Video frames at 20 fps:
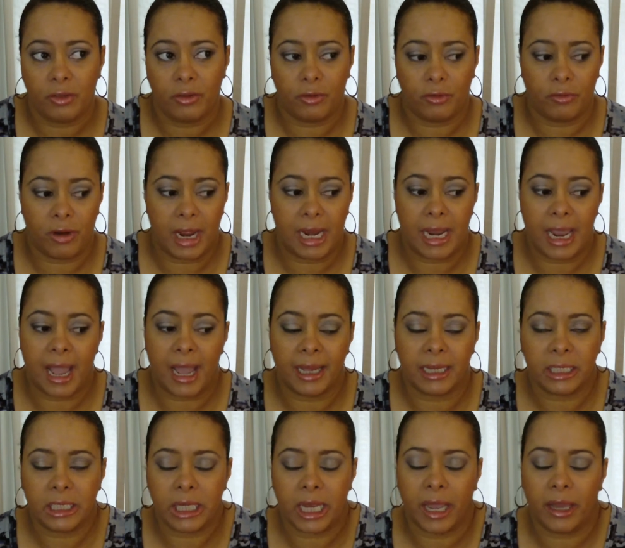the Ready
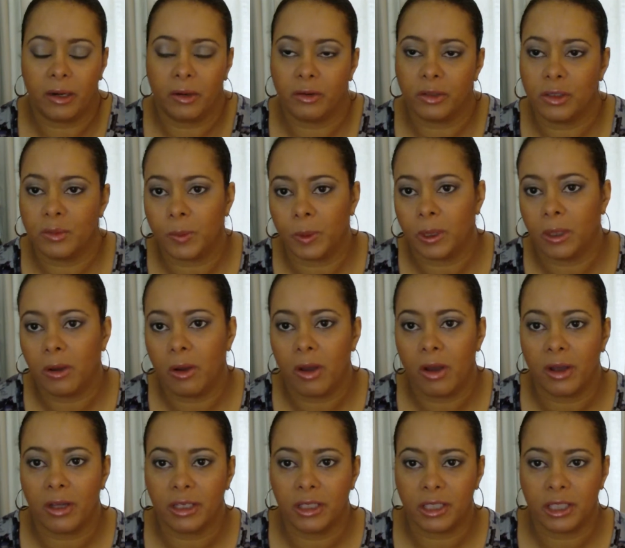eyeshadows
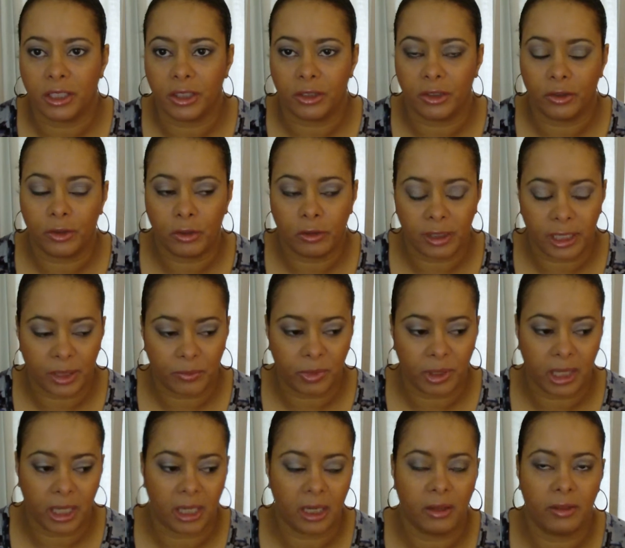because they're
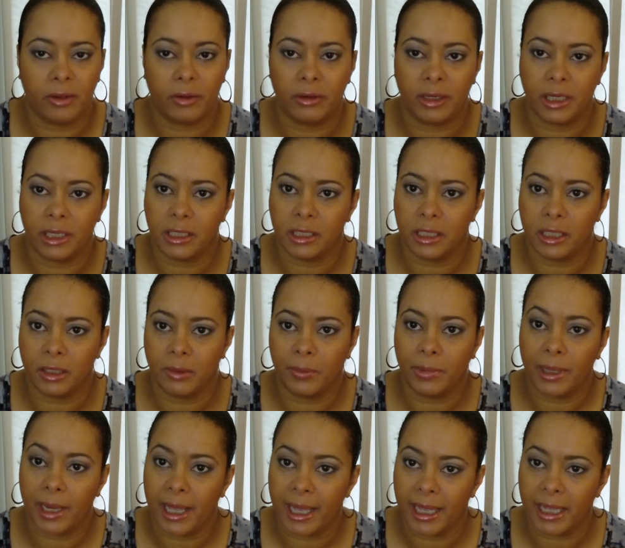creamy, they're easy to
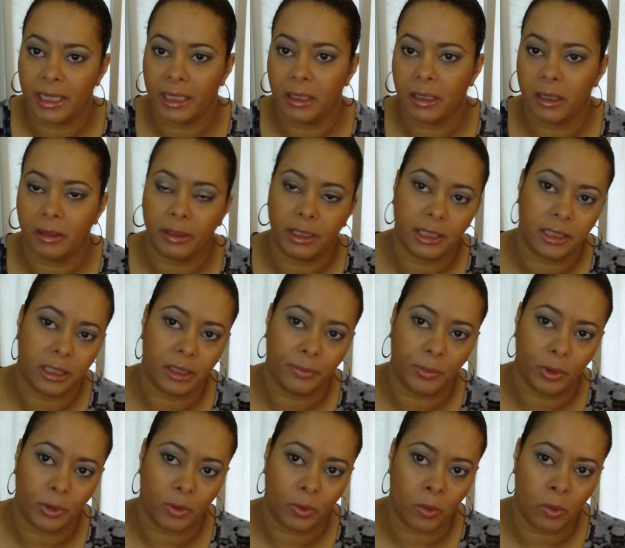blend, they're easy to
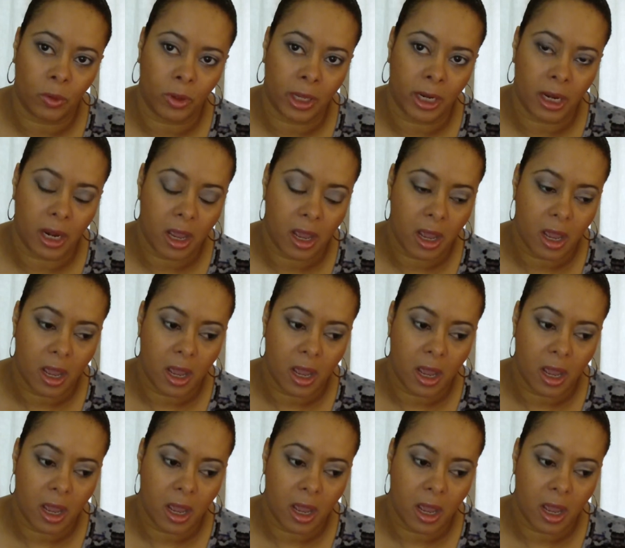put on.